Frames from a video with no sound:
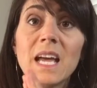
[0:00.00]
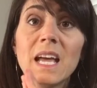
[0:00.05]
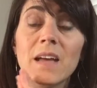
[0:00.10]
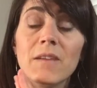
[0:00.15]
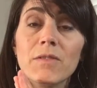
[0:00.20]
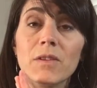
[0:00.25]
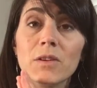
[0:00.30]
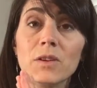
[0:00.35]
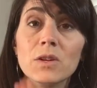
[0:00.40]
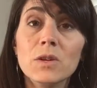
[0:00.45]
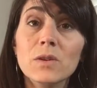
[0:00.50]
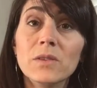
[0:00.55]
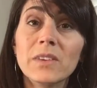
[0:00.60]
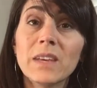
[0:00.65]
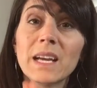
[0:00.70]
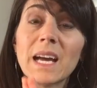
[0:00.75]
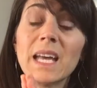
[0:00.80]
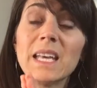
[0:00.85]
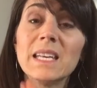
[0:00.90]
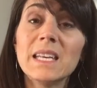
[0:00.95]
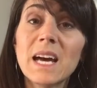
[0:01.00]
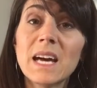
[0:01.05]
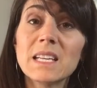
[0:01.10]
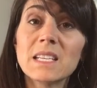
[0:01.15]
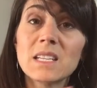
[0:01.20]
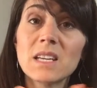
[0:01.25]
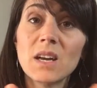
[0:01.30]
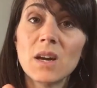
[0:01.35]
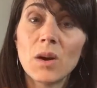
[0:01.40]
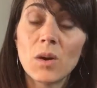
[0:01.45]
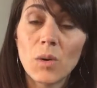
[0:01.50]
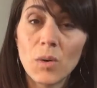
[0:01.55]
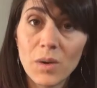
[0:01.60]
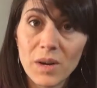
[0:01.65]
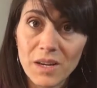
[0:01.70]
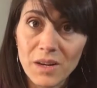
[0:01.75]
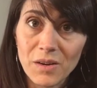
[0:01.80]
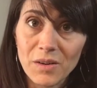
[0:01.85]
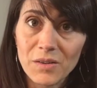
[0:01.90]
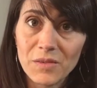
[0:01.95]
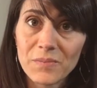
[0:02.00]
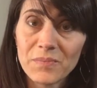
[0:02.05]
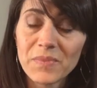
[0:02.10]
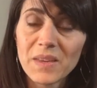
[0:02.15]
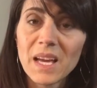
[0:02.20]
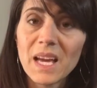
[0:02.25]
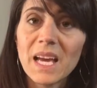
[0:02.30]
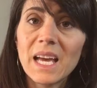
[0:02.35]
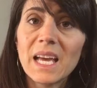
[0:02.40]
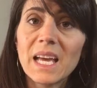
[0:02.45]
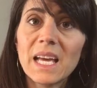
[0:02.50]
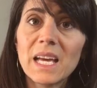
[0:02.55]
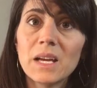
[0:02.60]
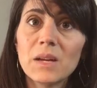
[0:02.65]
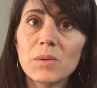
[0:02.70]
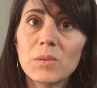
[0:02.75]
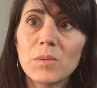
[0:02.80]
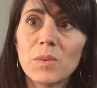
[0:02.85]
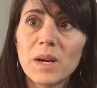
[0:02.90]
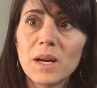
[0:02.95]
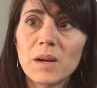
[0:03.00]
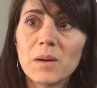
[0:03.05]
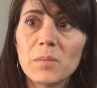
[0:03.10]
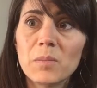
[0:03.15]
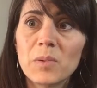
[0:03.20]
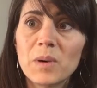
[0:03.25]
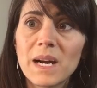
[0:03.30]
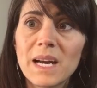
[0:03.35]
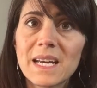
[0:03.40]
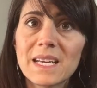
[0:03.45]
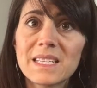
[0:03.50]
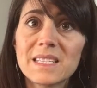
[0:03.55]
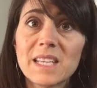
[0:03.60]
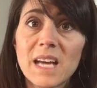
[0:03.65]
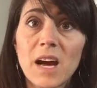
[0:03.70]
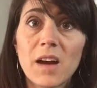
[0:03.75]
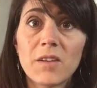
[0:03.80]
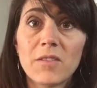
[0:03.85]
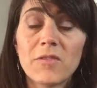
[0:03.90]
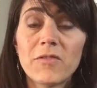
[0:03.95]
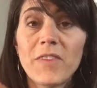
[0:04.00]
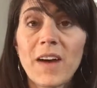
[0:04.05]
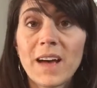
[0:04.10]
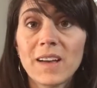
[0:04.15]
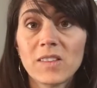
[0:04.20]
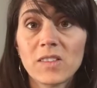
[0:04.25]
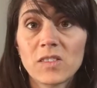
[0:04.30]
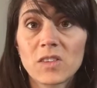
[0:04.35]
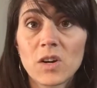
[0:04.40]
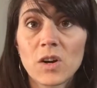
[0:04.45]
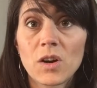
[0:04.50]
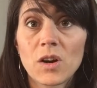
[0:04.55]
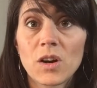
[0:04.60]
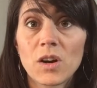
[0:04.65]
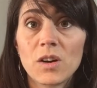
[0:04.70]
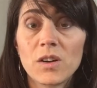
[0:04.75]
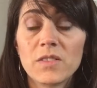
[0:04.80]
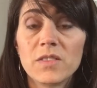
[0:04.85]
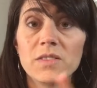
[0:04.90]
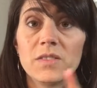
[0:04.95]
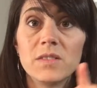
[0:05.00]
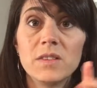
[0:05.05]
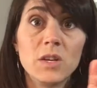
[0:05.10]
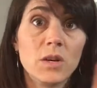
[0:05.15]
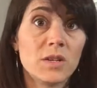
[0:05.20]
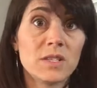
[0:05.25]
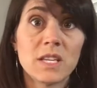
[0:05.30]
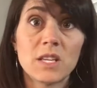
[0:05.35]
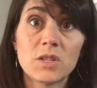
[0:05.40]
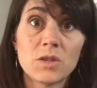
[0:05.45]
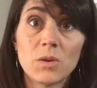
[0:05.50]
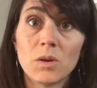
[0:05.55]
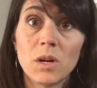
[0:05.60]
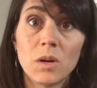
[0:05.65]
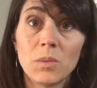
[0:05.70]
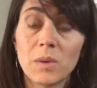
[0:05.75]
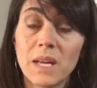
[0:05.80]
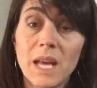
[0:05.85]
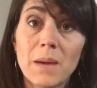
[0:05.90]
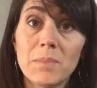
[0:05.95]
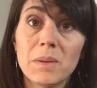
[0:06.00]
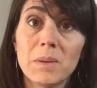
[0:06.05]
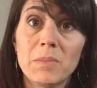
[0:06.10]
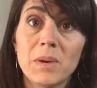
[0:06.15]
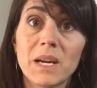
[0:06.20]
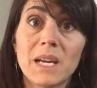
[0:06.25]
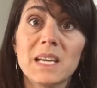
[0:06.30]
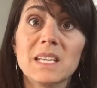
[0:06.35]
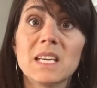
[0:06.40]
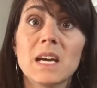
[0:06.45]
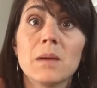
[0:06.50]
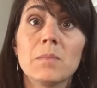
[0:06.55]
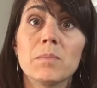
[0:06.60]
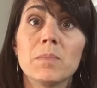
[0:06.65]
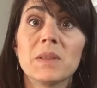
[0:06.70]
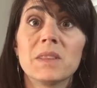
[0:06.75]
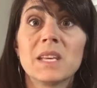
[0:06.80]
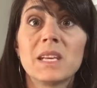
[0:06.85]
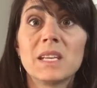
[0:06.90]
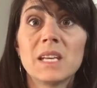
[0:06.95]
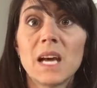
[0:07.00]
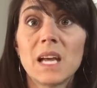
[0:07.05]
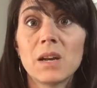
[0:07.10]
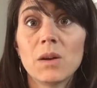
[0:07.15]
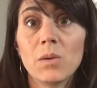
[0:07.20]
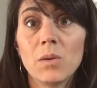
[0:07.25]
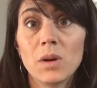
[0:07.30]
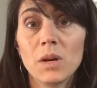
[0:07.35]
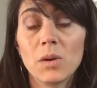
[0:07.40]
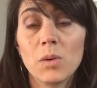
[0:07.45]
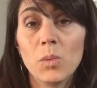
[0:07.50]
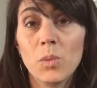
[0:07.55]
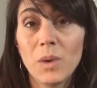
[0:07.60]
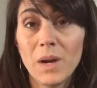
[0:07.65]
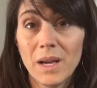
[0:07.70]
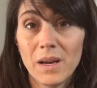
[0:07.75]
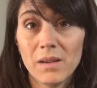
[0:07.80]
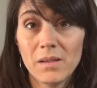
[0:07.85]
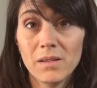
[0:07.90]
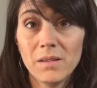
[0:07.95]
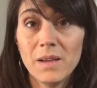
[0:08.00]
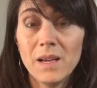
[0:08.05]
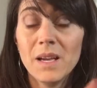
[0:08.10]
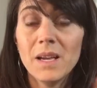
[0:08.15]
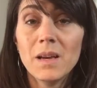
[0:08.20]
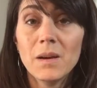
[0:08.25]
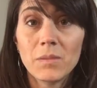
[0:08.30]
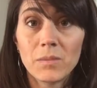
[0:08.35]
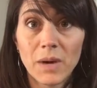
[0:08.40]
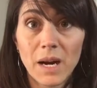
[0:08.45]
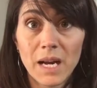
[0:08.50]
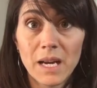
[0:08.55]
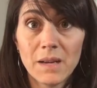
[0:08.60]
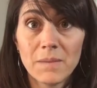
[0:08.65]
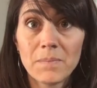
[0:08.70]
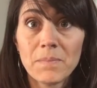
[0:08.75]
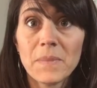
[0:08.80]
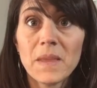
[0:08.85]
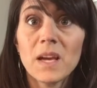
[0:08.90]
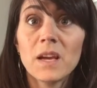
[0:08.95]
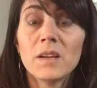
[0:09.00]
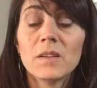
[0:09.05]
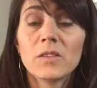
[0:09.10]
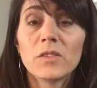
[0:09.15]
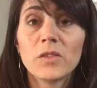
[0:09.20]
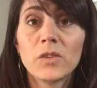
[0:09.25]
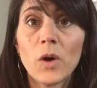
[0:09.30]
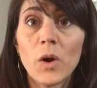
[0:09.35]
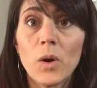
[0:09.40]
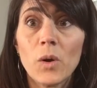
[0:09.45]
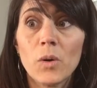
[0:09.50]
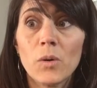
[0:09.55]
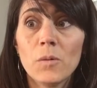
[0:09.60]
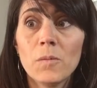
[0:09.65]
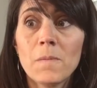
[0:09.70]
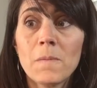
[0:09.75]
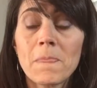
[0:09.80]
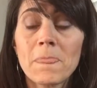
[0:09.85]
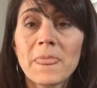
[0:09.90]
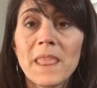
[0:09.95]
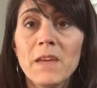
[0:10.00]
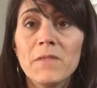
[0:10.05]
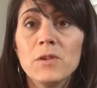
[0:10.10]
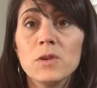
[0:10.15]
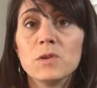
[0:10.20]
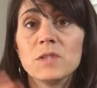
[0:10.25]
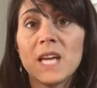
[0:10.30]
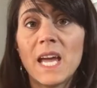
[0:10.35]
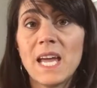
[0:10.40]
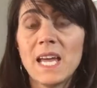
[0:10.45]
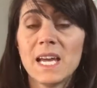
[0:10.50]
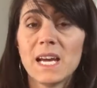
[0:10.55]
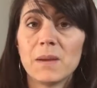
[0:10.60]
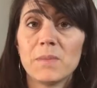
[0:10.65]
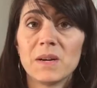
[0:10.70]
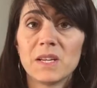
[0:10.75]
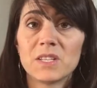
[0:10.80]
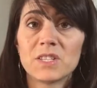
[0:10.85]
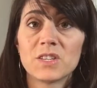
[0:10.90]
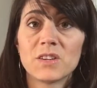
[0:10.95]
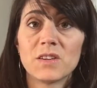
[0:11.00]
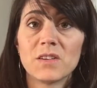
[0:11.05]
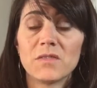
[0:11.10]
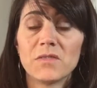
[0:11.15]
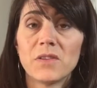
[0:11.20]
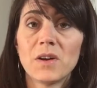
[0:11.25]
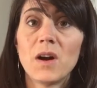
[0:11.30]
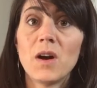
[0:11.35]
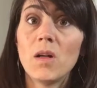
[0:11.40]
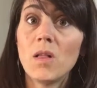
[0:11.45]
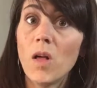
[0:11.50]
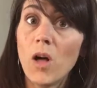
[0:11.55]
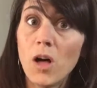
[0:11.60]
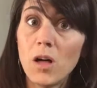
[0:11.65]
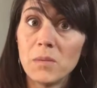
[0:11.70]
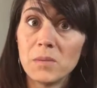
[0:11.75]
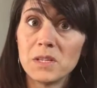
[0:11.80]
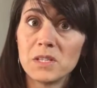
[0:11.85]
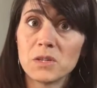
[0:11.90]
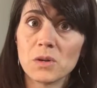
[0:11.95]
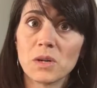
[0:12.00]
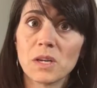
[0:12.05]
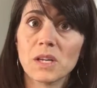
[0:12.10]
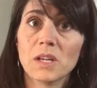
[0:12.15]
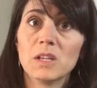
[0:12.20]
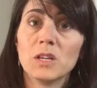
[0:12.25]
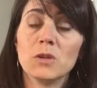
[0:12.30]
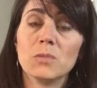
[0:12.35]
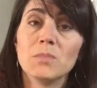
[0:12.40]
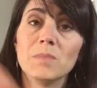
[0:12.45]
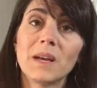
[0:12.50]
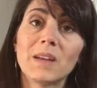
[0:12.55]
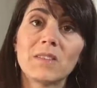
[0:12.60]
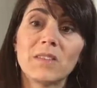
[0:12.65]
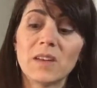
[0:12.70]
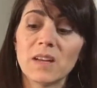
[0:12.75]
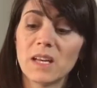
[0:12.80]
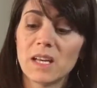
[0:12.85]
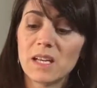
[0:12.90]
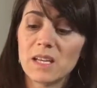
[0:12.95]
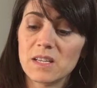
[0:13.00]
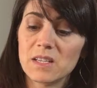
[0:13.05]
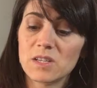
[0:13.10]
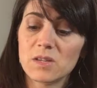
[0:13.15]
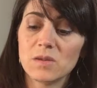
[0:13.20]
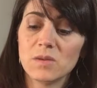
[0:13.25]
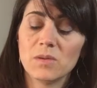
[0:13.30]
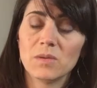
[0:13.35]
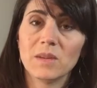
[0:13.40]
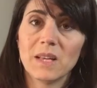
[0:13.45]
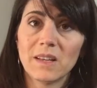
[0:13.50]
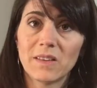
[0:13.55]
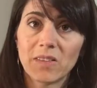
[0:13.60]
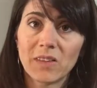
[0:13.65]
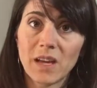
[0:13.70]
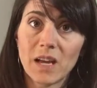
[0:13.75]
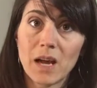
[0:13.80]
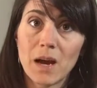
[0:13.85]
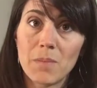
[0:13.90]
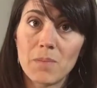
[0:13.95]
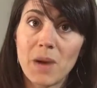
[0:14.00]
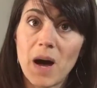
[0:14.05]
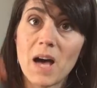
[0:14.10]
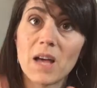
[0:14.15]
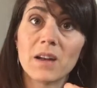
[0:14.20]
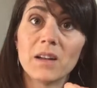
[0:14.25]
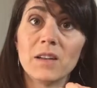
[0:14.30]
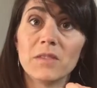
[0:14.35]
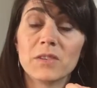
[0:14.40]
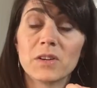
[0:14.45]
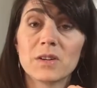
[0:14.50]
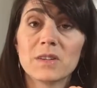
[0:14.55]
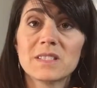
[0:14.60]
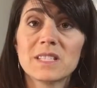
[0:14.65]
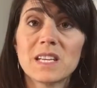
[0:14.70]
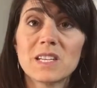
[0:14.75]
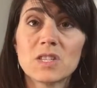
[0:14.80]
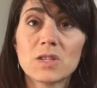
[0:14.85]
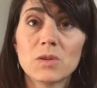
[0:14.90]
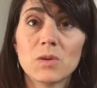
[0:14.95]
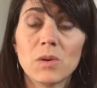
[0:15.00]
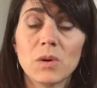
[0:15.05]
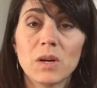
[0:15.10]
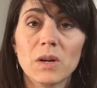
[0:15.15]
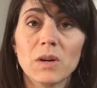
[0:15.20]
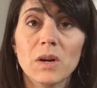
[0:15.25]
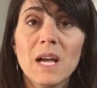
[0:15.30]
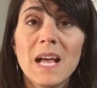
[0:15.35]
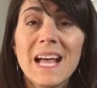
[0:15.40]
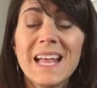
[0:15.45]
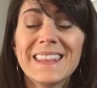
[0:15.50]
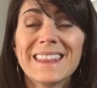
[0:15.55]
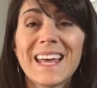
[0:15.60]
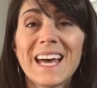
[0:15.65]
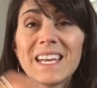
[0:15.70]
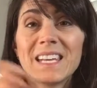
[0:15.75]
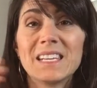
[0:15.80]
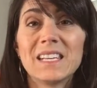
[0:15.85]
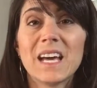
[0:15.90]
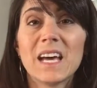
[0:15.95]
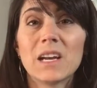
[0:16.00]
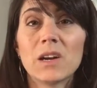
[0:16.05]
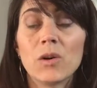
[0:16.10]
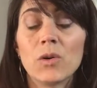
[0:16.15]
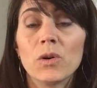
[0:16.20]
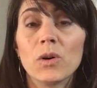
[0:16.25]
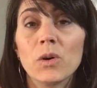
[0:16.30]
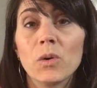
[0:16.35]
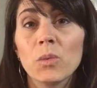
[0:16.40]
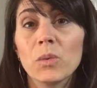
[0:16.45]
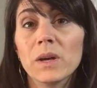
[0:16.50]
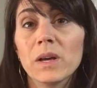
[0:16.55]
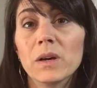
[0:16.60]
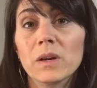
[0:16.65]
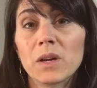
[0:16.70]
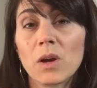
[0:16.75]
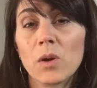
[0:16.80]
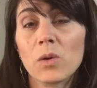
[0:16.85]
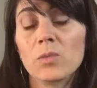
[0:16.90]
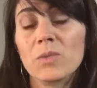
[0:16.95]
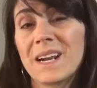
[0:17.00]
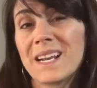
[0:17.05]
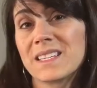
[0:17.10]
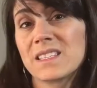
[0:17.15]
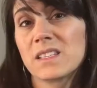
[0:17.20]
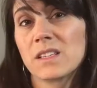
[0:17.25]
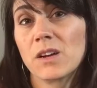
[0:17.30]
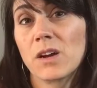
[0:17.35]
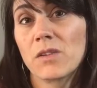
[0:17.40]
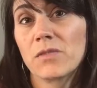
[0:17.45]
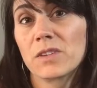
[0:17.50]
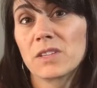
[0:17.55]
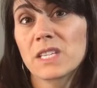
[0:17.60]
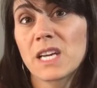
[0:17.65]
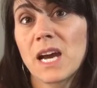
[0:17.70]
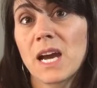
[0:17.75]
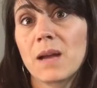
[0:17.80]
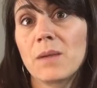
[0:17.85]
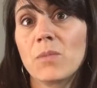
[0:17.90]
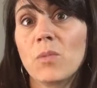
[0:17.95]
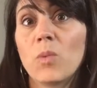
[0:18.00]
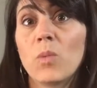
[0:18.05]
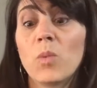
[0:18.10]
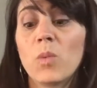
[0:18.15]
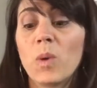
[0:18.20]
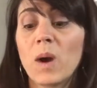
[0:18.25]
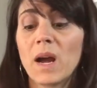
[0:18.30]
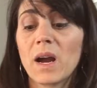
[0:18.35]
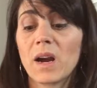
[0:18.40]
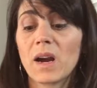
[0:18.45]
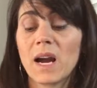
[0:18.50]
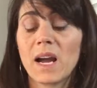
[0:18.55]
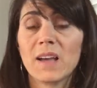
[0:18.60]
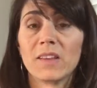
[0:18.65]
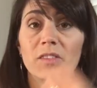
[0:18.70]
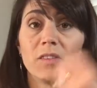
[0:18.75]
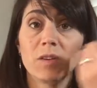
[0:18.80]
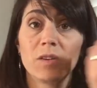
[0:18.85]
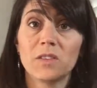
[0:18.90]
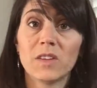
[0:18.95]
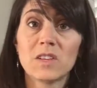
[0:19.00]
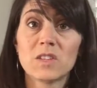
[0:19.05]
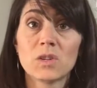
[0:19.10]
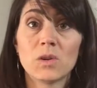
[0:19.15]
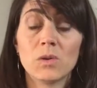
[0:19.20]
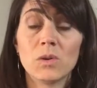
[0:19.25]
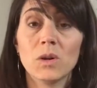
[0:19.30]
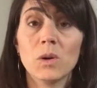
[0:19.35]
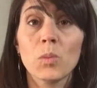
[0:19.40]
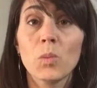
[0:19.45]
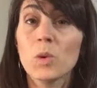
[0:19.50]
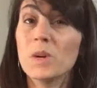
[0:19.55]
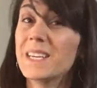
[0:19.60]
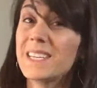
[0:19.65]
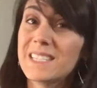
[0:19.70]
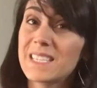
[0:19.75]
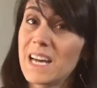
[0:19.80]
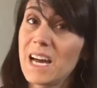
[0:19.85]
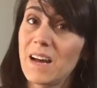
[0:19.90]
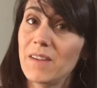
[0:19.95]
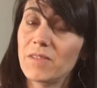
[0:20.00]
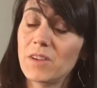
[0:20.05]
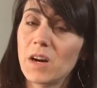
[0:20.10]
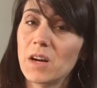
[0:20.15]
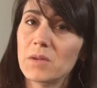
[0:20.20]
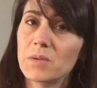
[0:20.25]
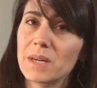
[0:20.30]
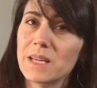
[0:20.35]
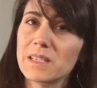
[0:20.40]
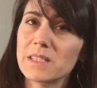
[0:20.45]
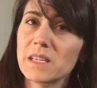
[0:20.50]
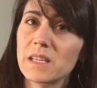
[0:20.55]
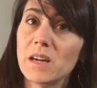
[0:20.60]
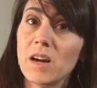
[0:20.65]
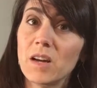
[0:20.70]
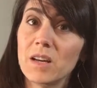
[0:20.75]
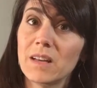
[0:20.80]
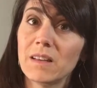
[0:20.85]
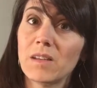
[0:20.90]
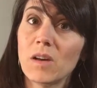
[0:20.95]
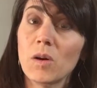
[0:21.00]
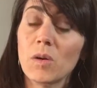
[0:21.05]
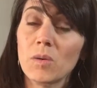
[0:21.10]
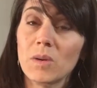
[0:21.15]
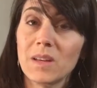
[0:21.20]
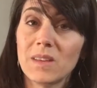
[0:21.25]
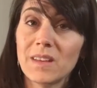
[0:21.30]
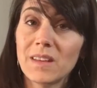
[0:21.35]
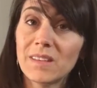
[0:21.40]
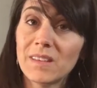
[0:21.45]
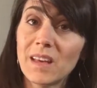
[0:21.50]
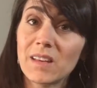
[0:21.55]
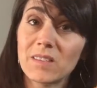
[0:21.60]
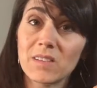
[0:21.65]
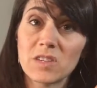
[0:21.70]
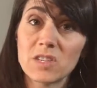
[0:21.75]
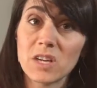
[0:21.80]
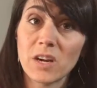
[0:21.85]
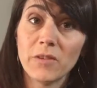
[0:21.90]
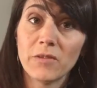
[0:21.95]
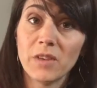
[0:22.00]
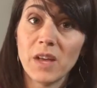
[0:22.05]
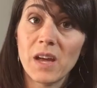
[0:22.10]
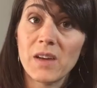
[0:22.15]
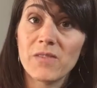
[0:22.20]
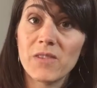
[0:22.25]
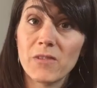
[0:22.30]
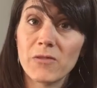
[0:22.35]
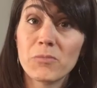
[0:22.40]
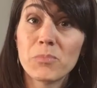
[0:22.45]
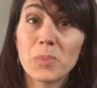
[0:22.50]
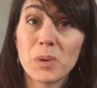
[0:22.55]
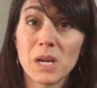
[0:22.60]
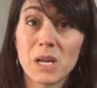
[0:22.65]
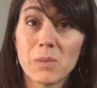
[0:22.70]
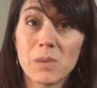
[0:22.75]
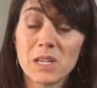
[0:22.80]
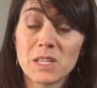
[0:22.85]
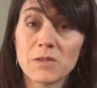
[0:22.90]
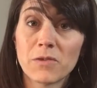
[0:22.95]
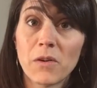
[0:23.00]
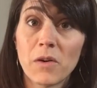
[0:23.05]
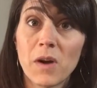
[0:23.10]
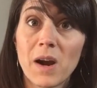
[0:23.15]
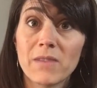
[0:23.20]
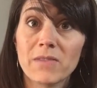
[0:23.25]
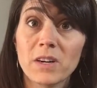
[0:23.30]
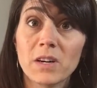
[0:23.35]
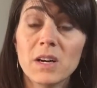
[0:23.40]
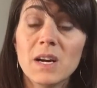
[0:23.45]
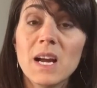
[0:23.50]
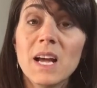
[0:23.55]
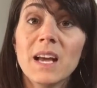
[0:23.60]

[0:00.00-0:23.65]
If you're using a nut oil, it will break down faster. Your essential oil will not be breaking down, but the nut oil will, right? So if you take a bunch of almond oil and you mix it into, let's say, a bottle of your essential oil, that nut oil will go rancid over time, whereas your essential oil wouldn't have gone rancid on its own. This has a shelf life of pretty much forever,